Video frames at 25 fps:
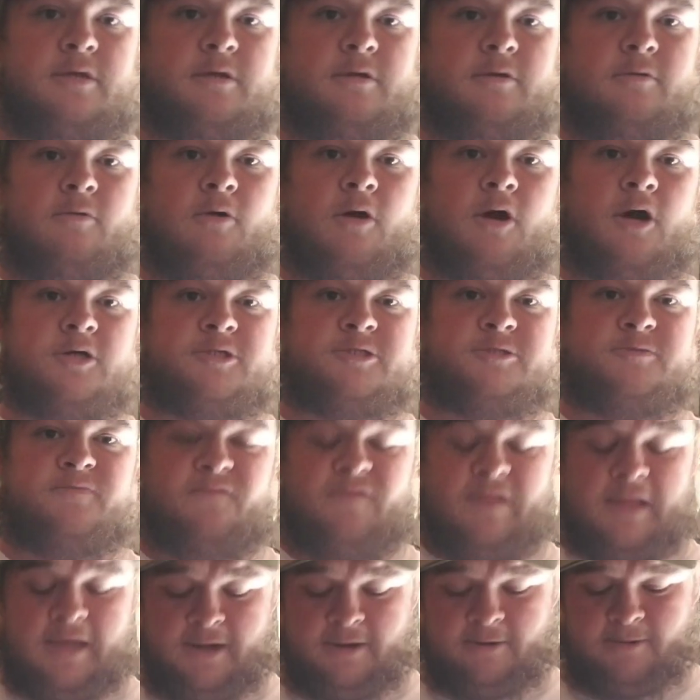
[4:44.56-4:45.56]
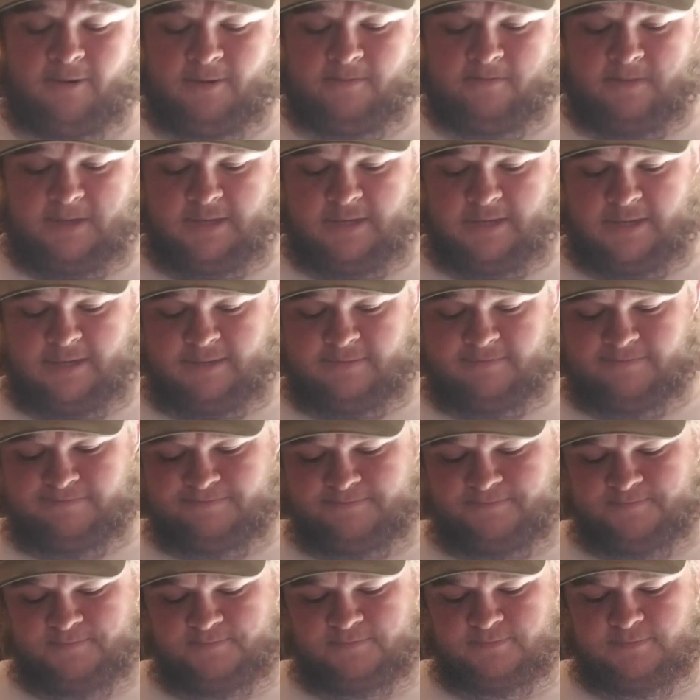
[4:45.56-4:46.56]
wasps flying around my head,
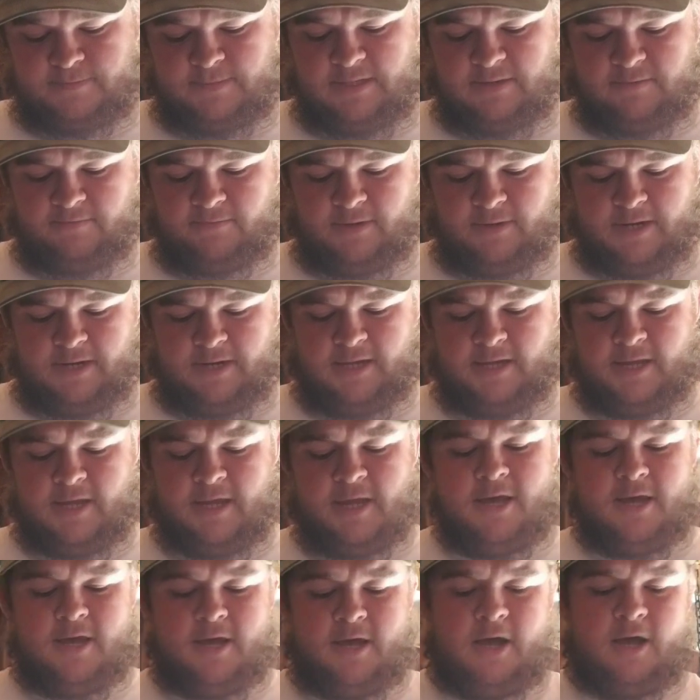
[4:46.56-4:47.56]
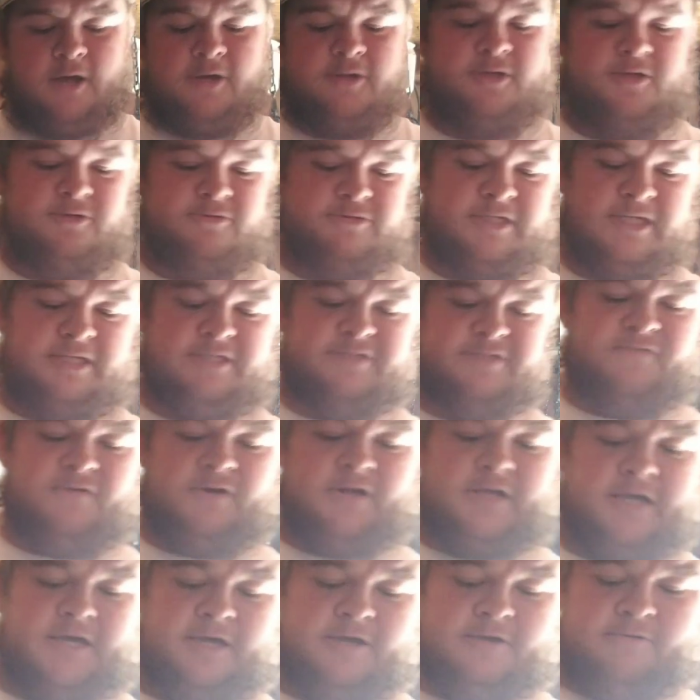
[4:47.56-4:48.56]
but I'll use these for
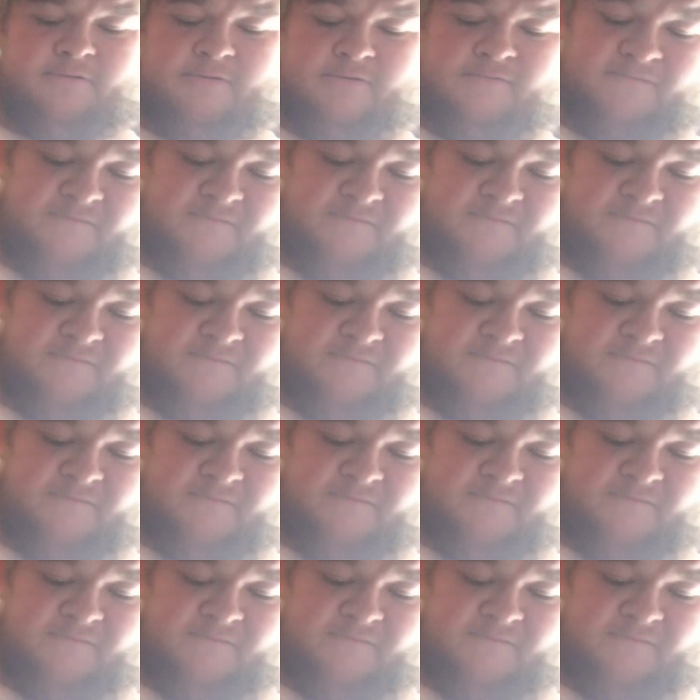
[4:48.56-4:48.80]
coon and